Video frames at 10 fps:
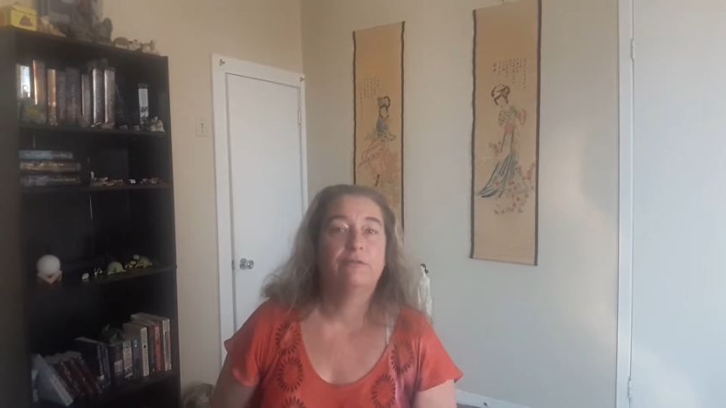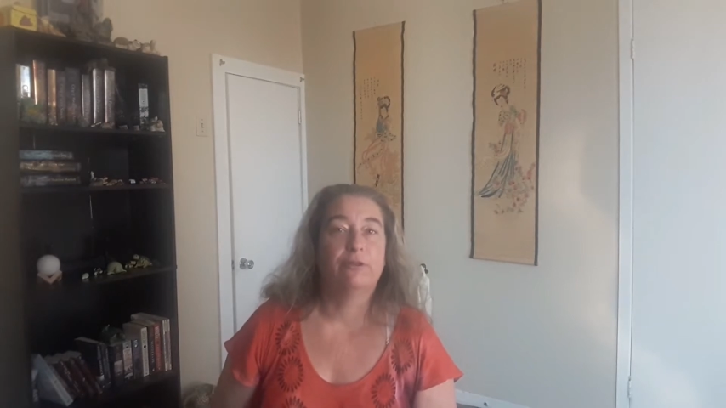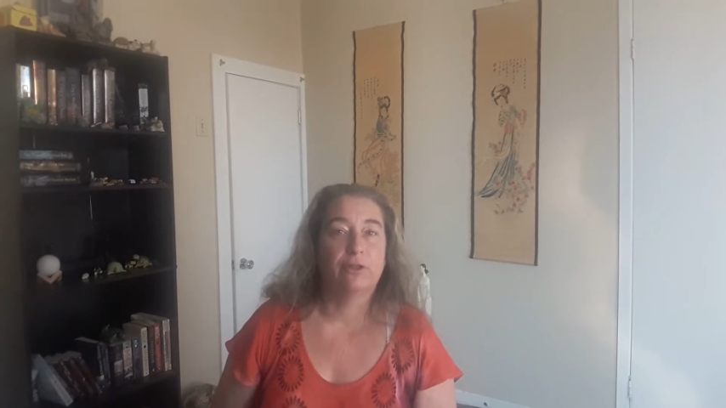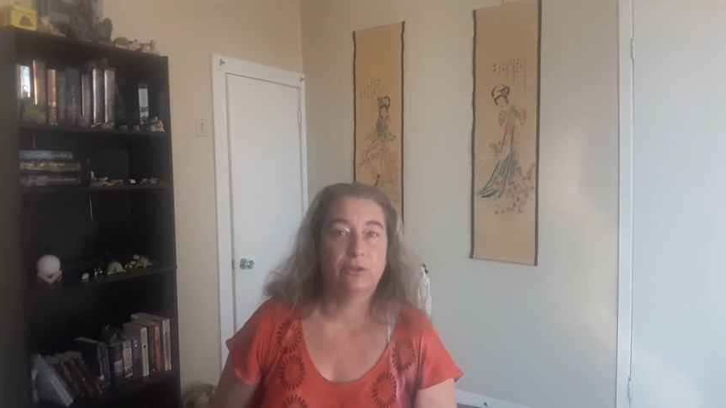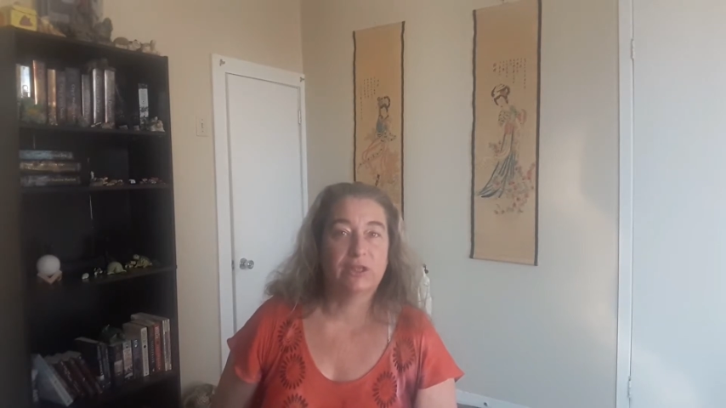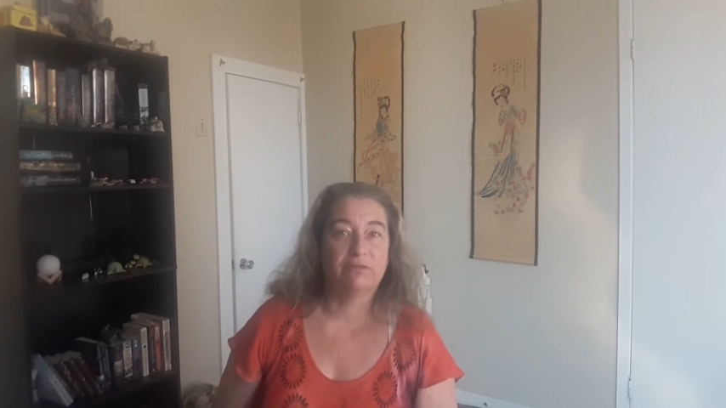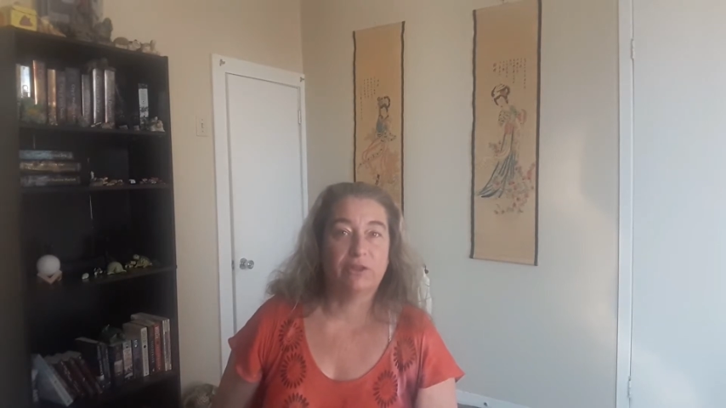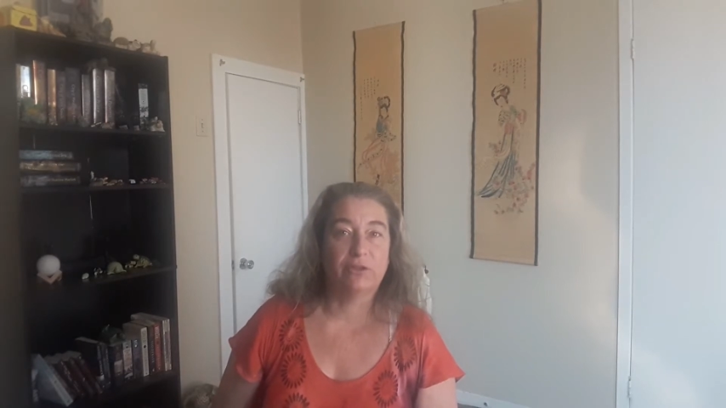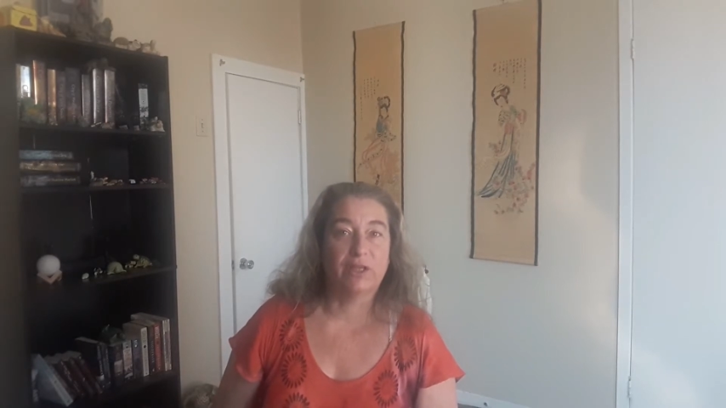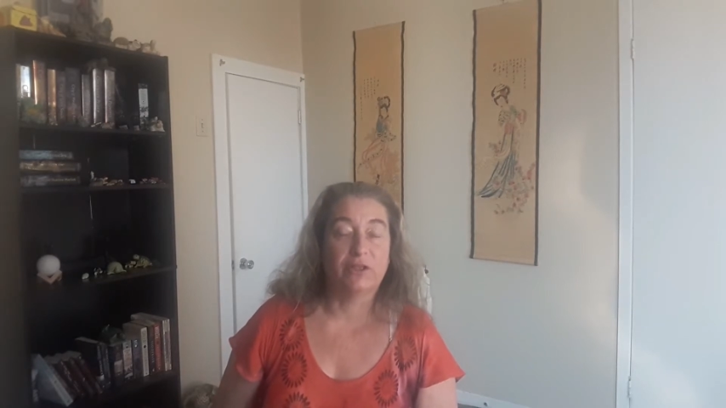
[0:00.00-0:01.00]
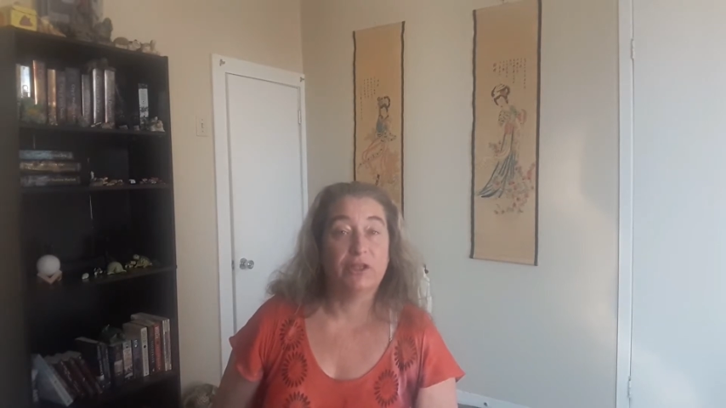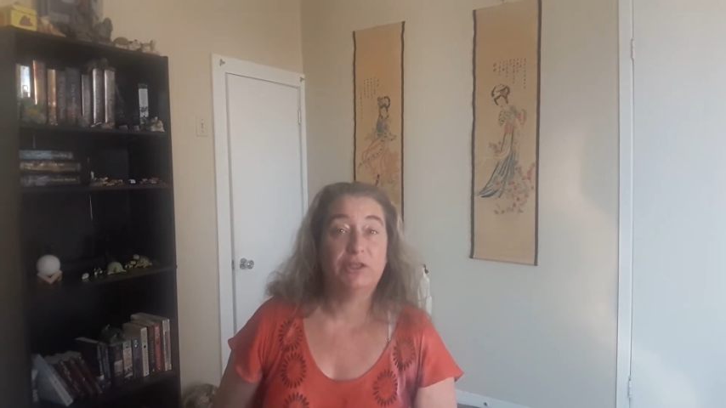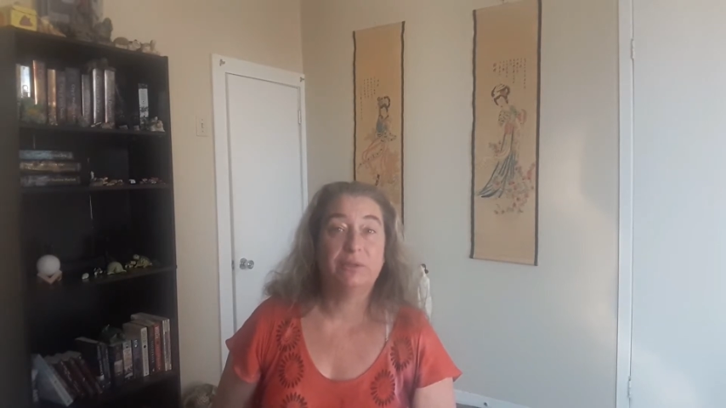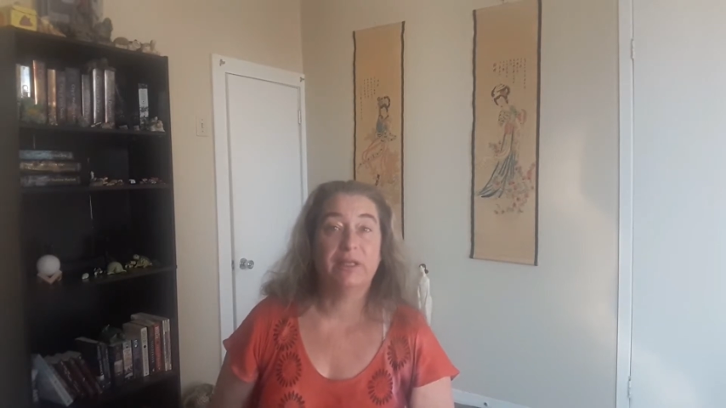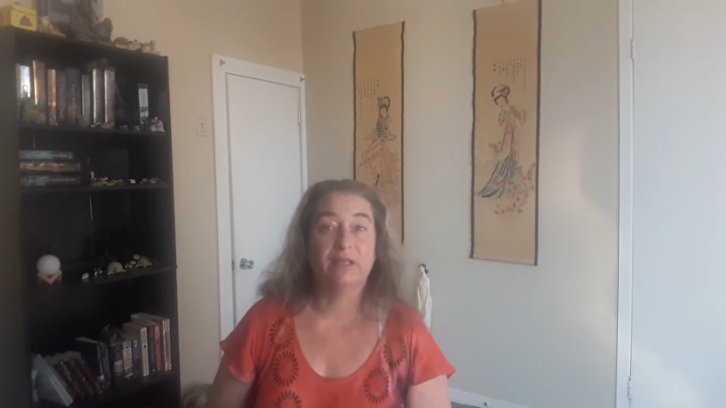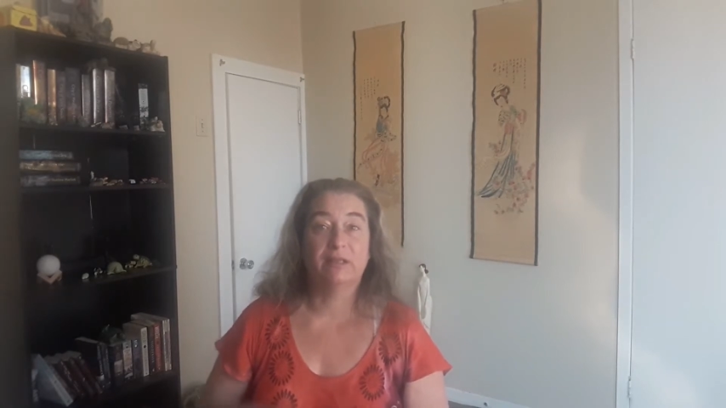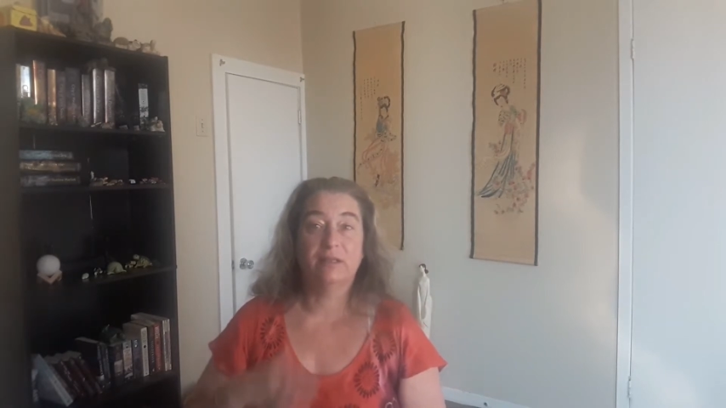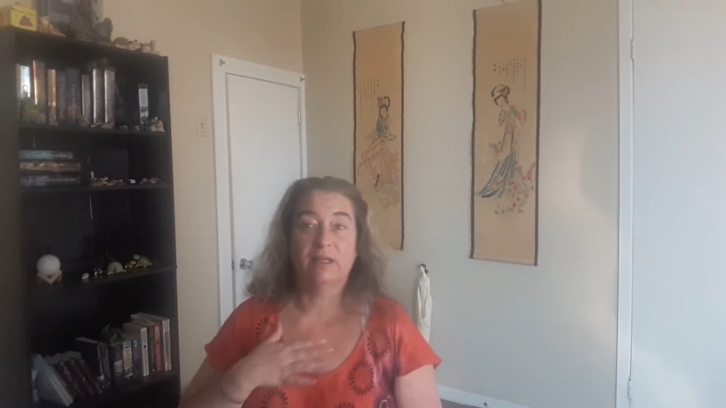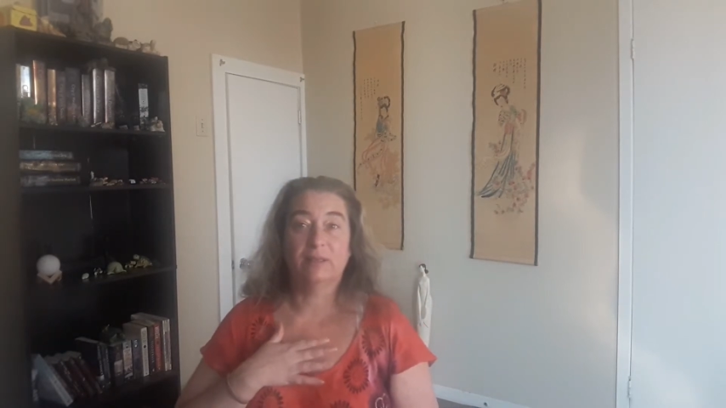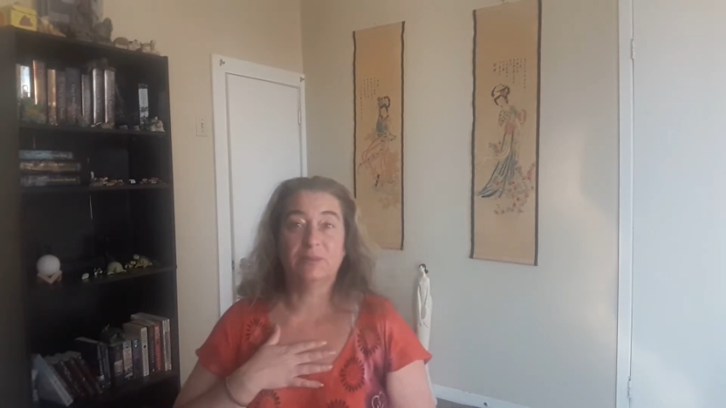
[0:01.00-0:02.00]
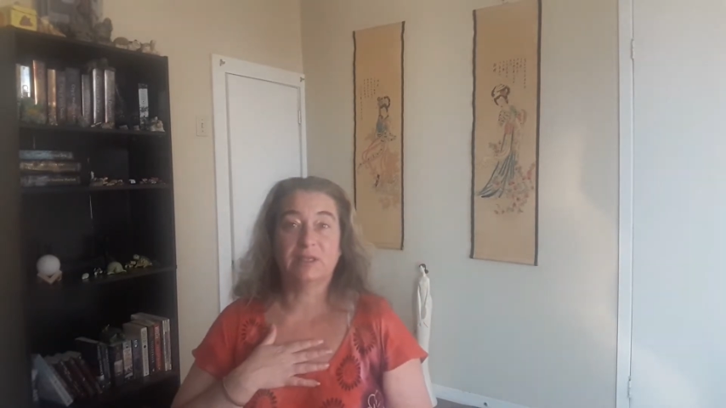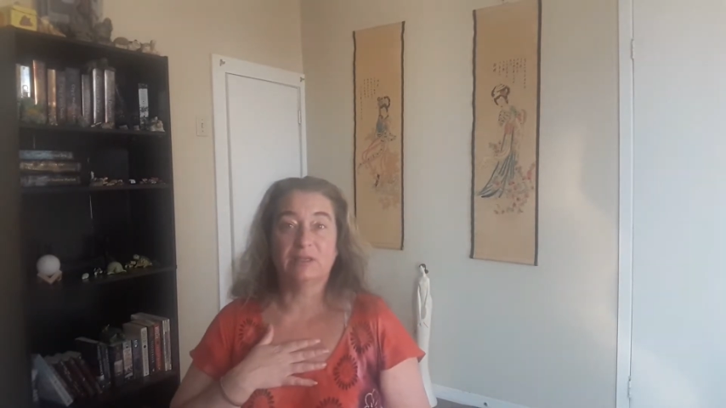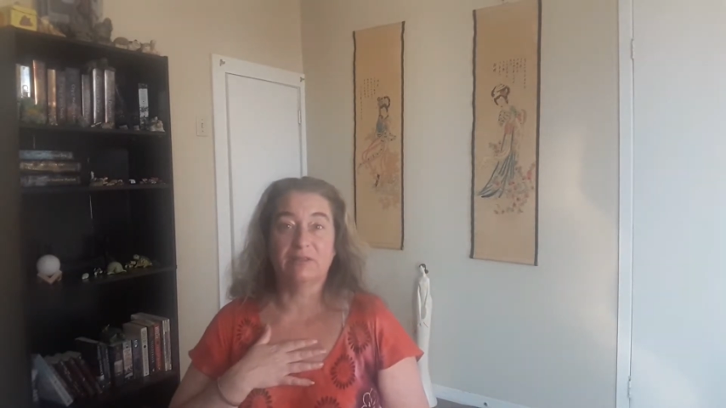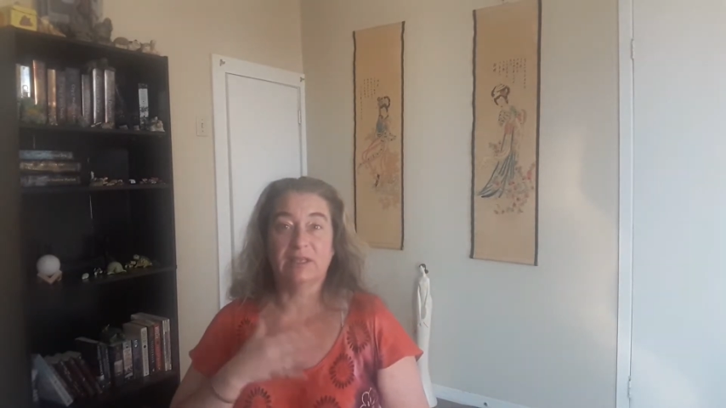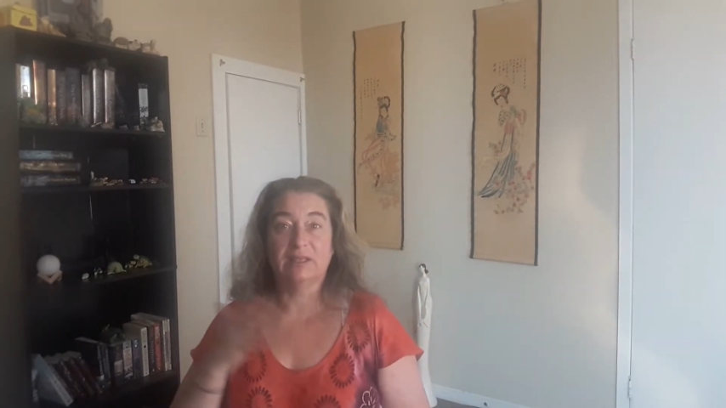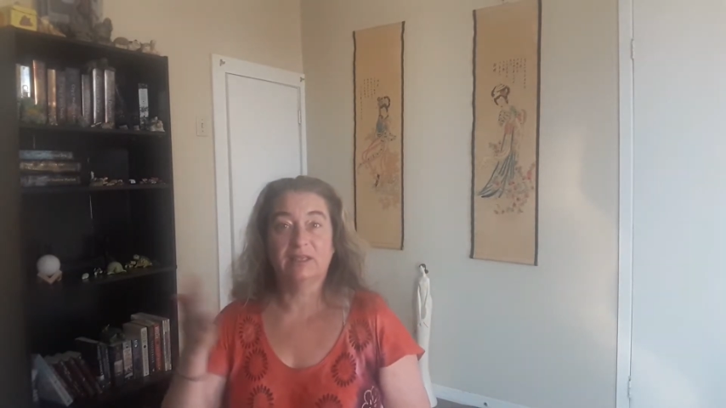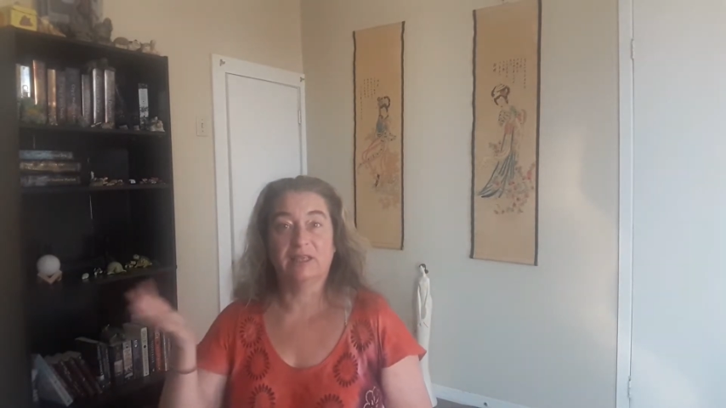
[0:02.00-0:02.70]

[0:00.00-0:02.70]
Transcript: For those of you that are new here, I'm Silvi.